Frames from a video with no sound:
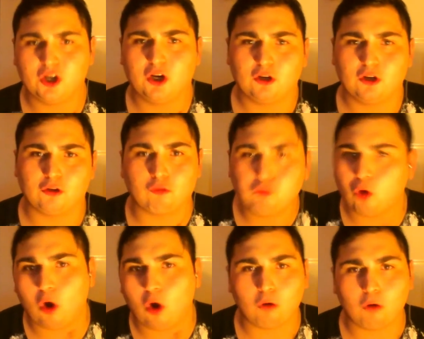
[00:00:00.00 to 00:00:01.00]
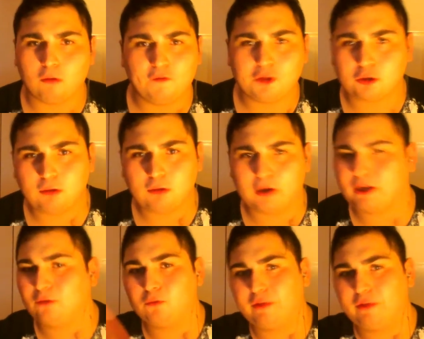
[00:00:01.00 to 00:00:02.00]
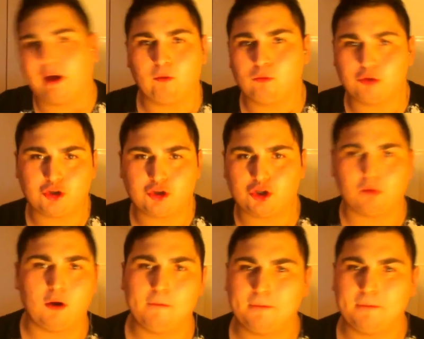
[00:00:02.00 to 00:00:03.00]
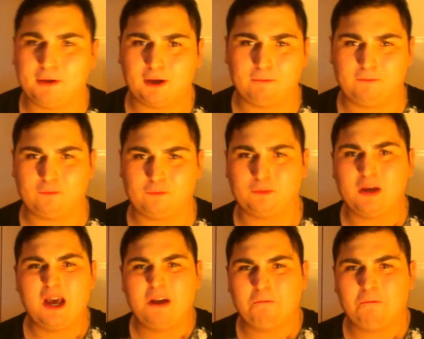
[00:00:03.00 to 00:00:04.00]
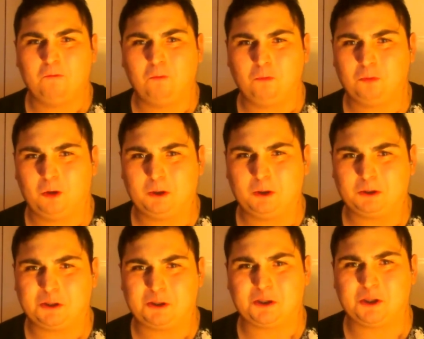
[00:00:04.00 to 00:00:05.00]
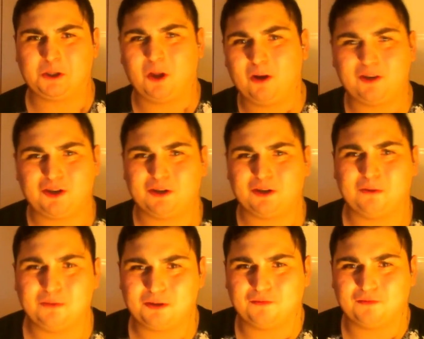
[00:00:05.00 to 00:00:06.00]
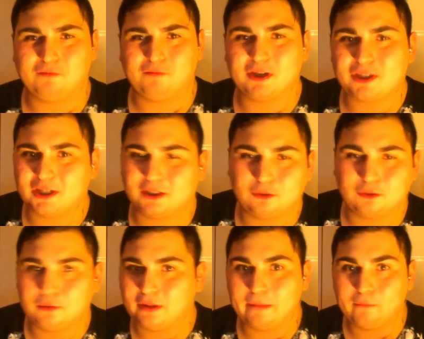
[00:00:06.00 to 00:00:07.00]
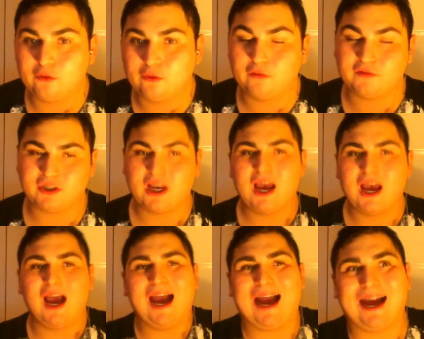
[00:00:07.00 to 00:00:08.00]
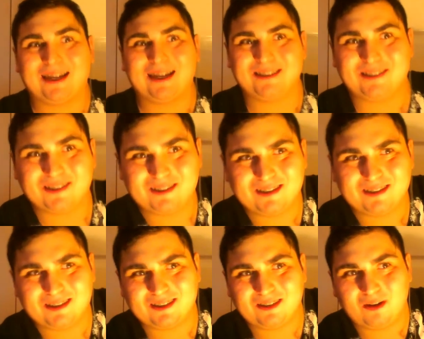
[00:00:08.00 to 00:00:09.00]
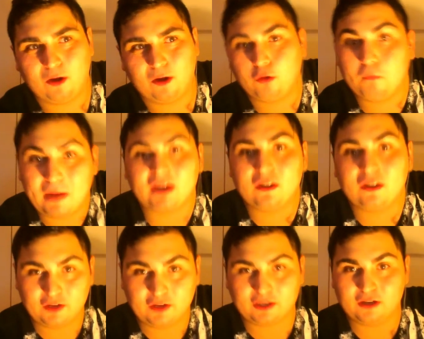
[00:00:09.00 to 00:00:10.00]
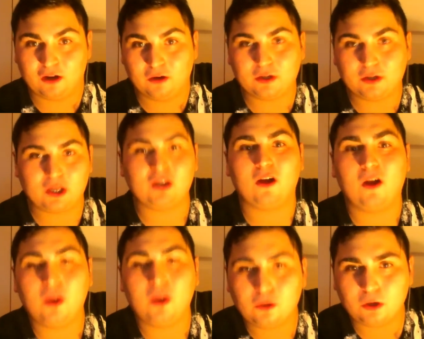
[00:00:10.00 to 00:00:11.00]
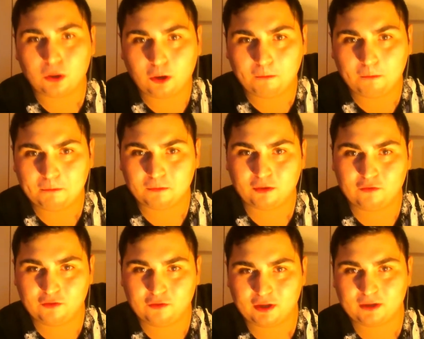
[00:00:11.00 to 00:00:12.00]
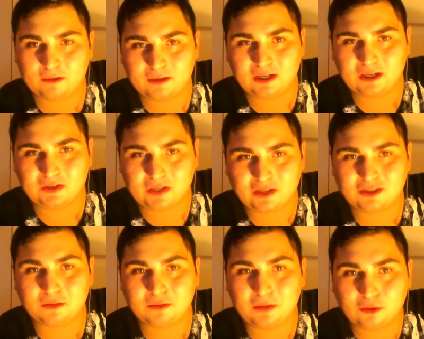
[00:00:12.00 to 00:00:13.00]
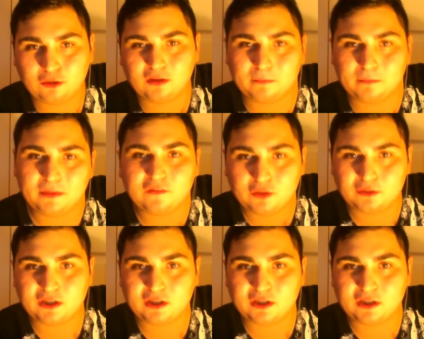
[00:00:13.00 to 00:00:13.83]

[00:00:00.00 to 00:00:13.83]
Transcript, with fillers: the roar of the crowd, and all that, all the show opener with all with all like slideshows of the wrestling doing their moves, and uh, on main event. Okay, I got copyright for that. Okay, so it couldn't be viewed in